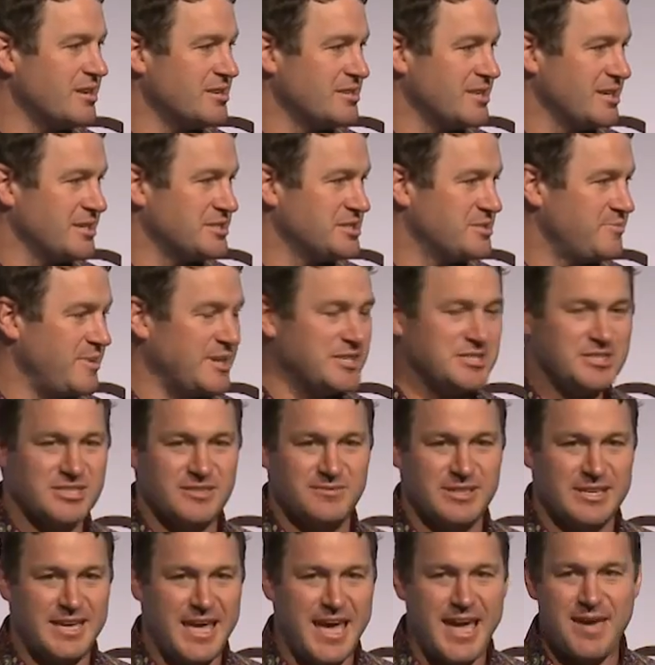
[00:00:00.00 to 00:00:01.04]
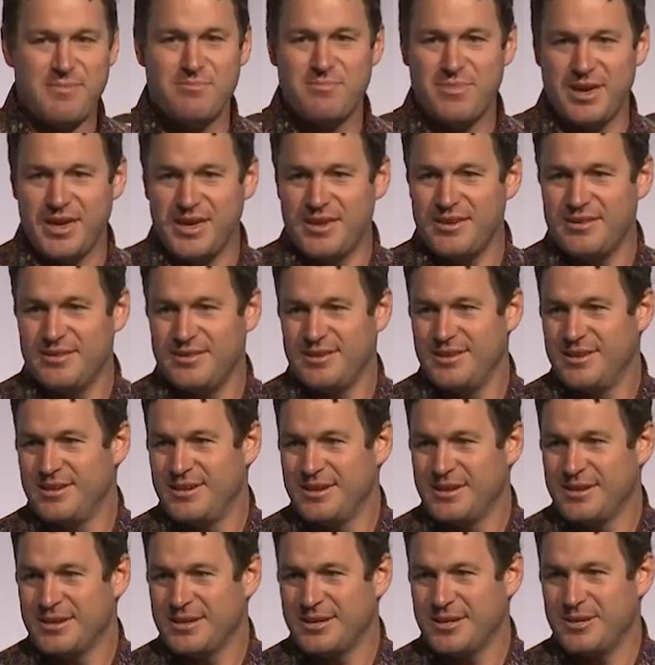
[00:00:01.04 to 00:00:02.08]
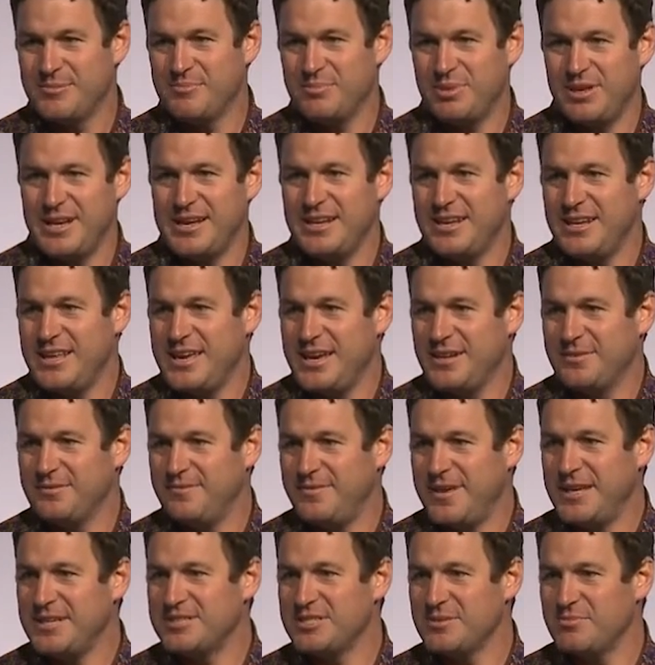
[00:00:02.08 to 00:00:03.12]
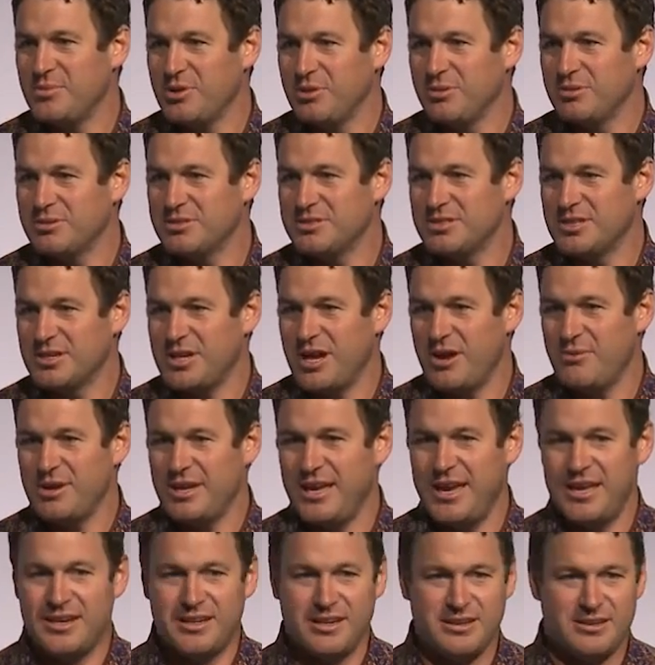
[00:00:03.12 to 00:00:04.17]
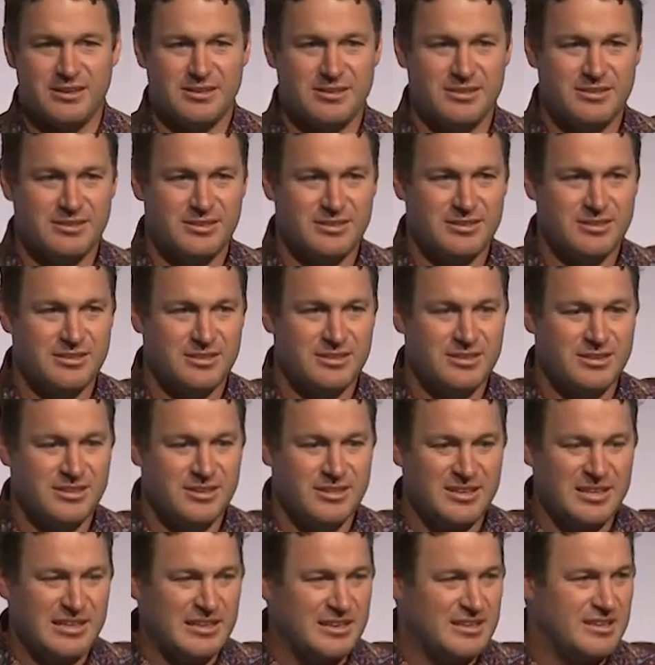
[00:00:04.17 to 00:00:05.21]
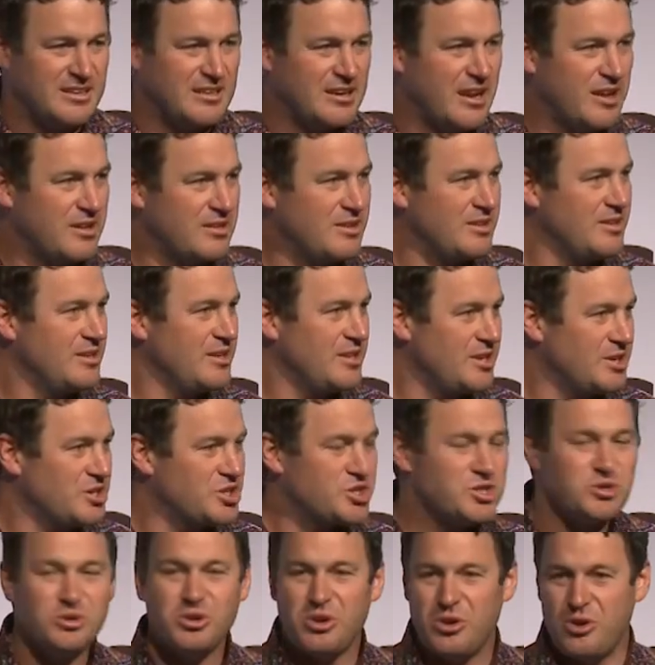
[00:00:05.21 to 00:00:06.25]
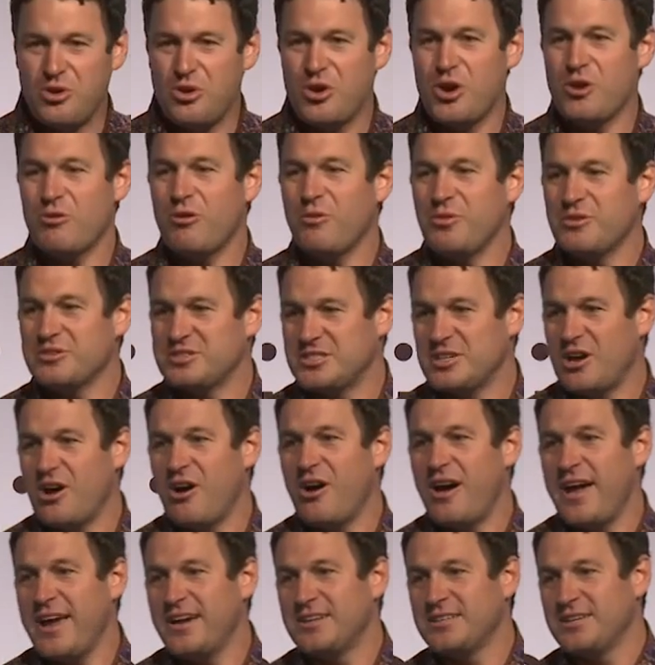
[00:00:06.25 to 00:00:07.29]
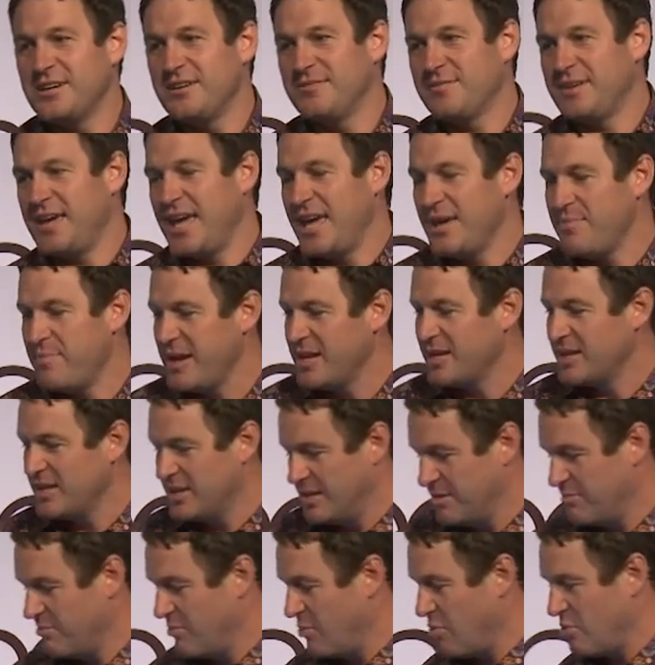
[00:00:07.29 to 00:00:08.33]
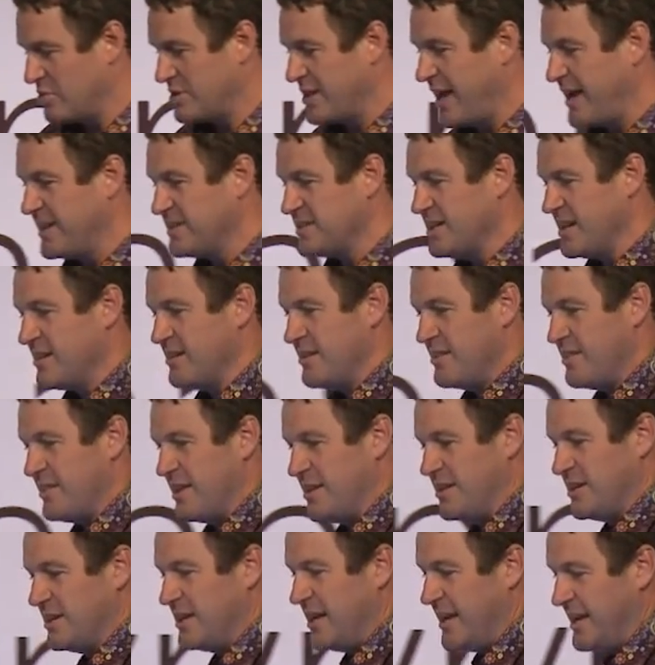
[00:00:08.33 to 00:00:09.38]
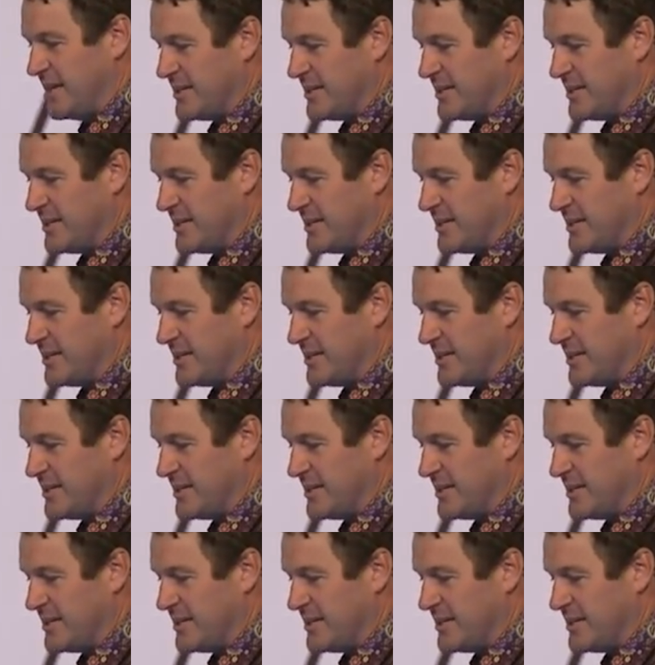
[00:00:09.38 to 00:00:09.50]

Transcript: expensive. It can be completely infeasible to go and get it. You know, you should err on the side of keeping more data than you need.